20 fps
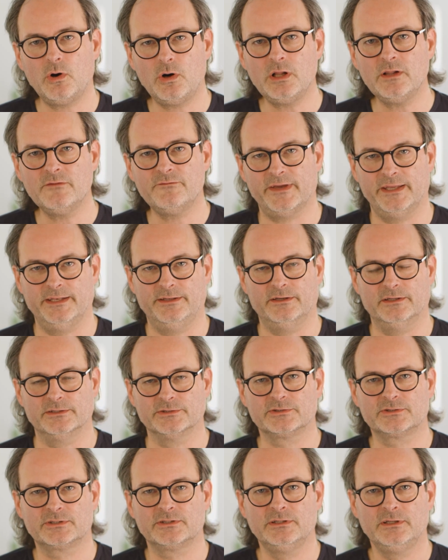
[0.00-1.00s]
all
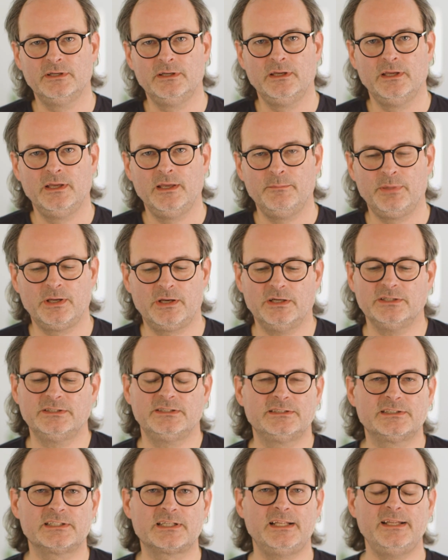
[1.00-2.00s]
vendors. Because
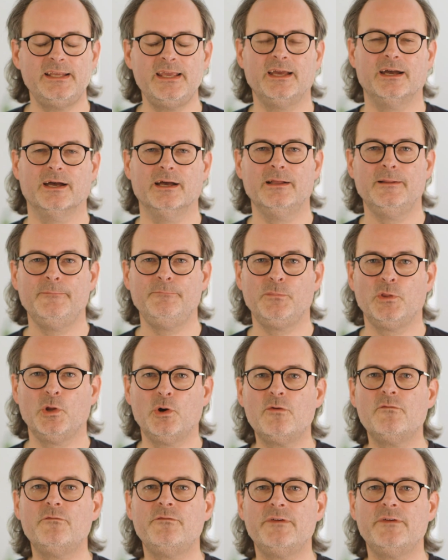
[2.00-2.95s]
it's clear, no